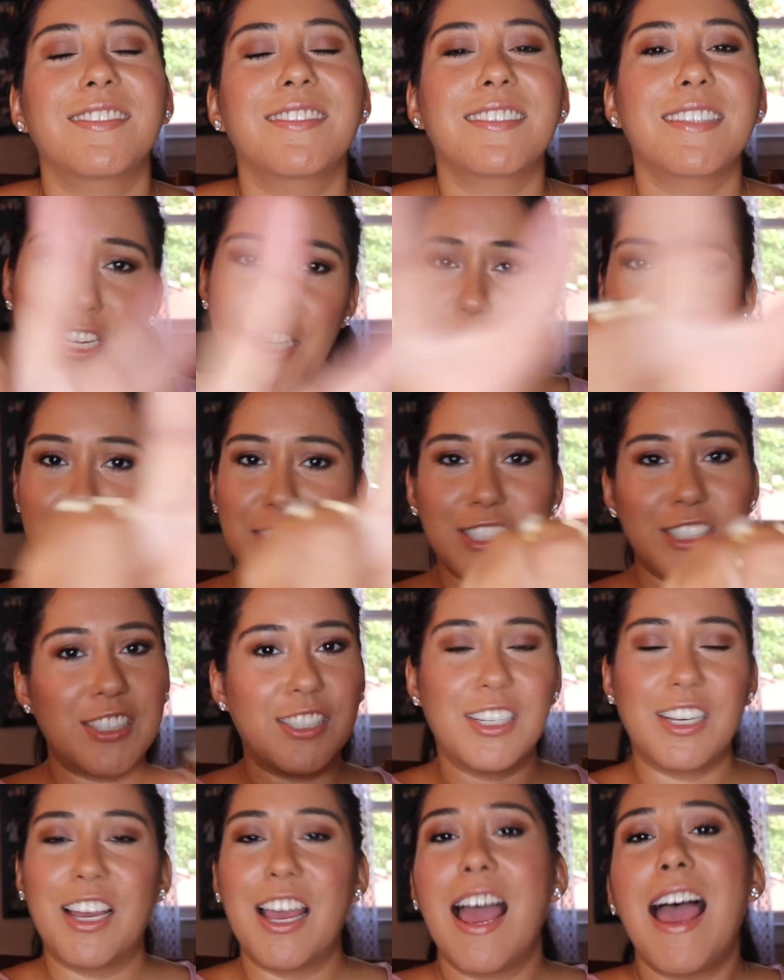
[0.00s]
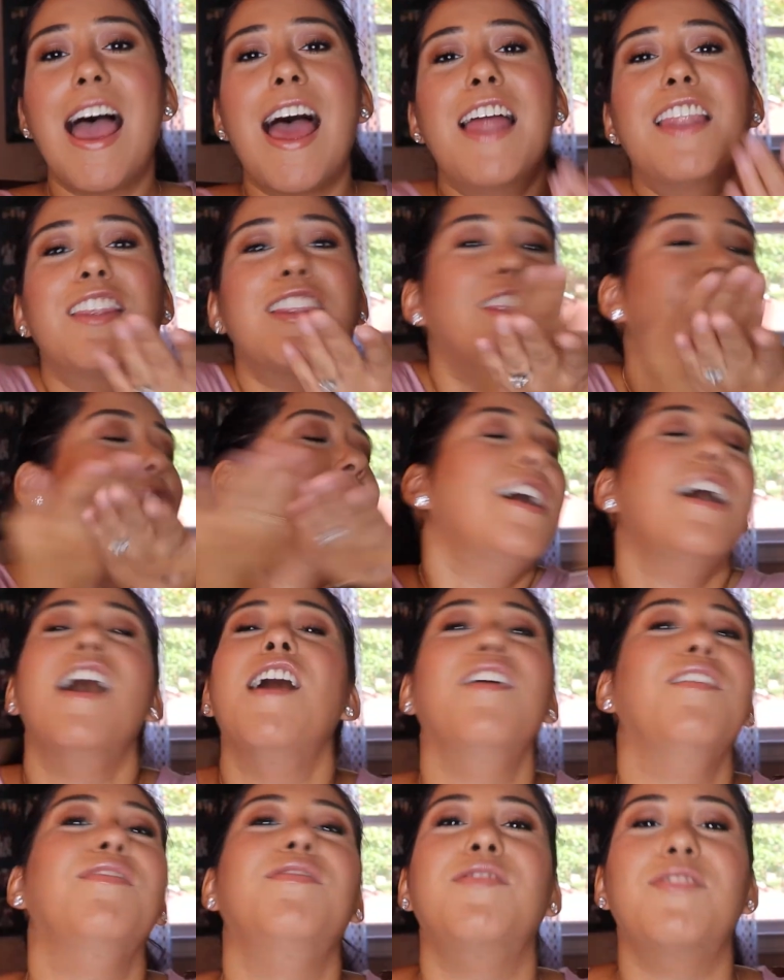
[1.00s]
Peace and
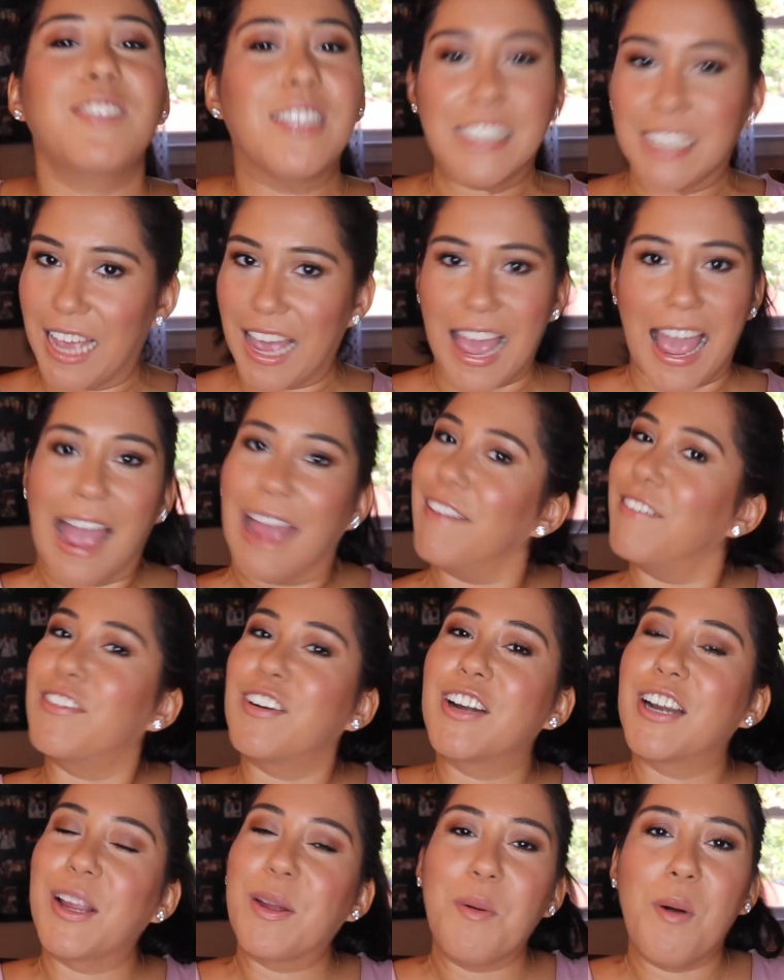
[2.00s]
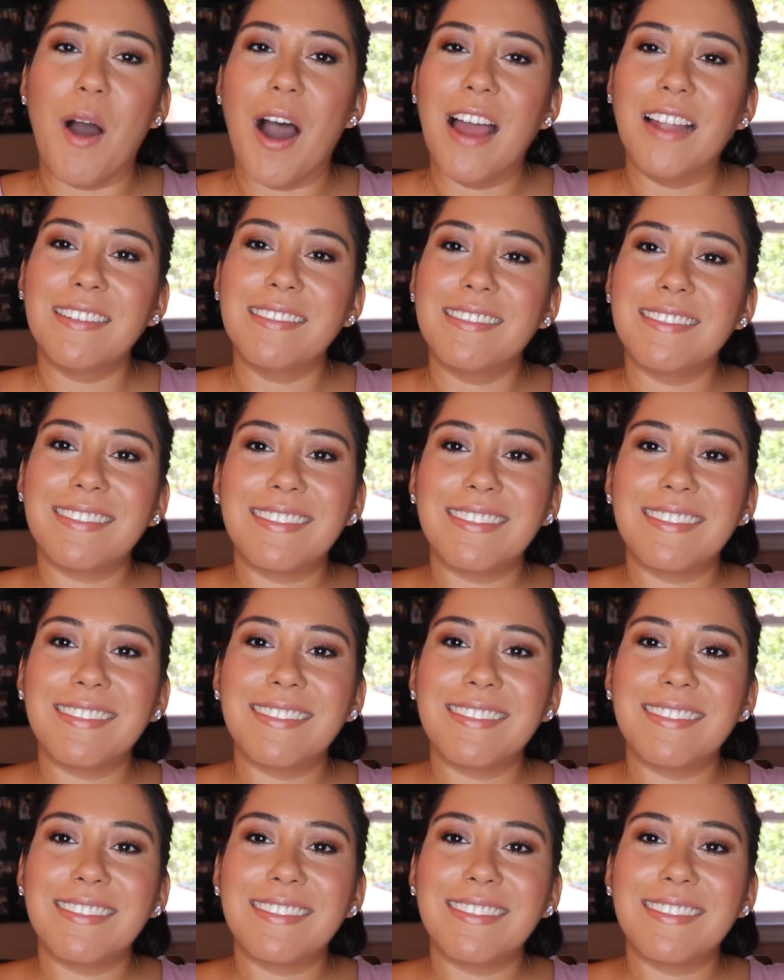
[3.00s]
love to everyone.